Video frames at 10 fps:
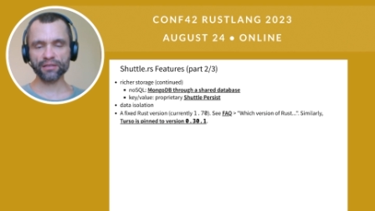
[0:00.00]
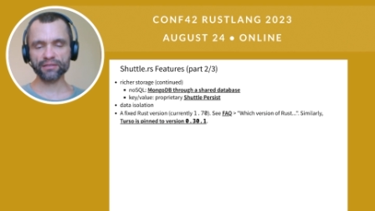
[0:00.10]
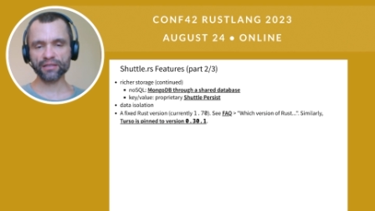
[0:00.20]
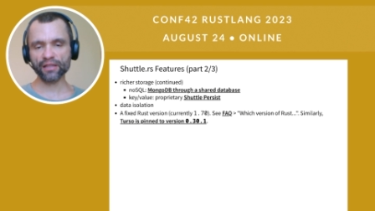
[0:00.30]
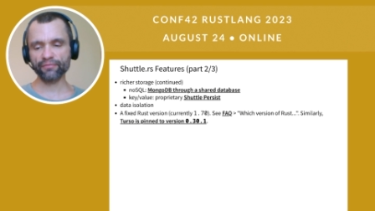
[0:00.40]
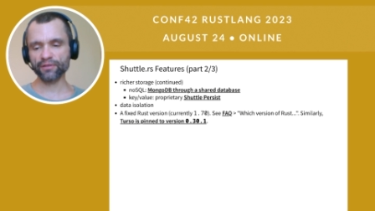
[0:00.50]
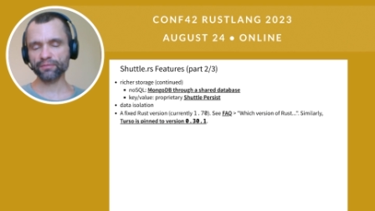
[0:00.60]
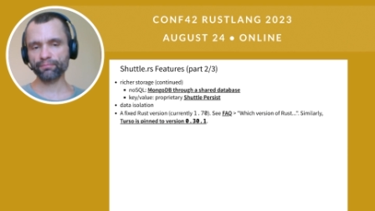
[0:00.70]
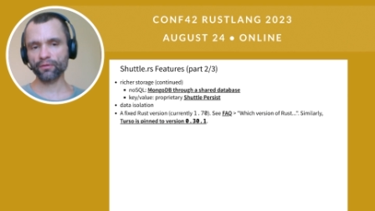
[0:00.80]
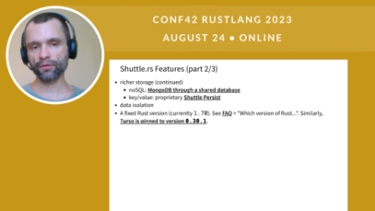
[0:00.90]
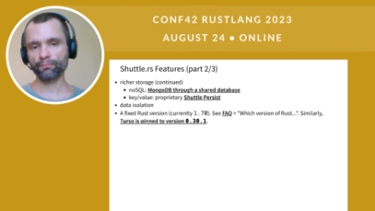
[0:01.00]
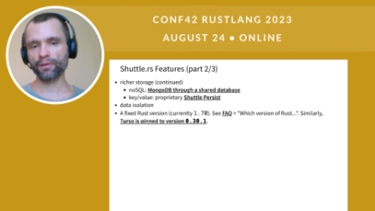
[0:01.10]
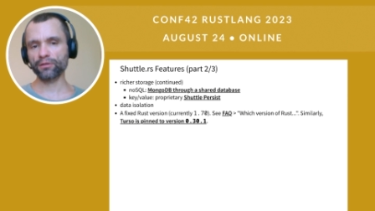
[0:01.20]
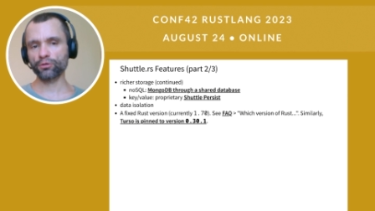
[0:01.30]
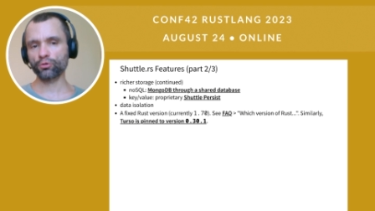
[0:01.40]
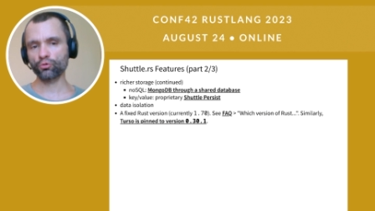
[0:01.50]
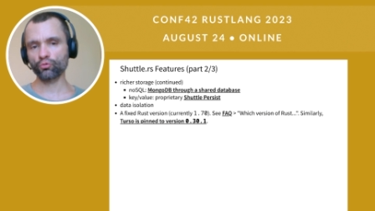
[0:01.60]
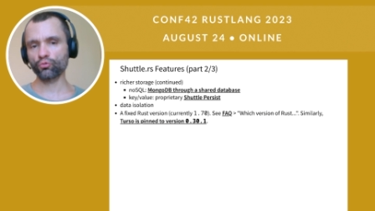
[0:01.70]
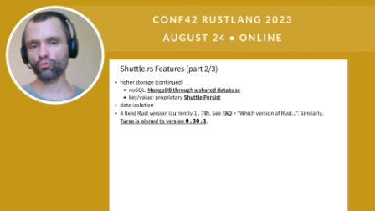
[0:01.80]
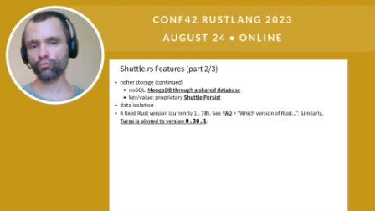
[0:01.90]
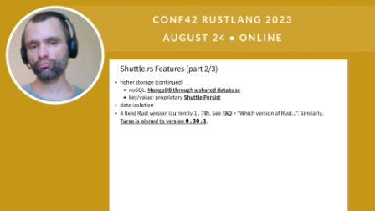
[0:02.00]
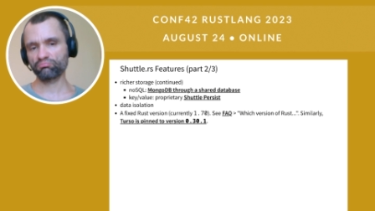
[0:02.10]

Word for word: itself is pinned to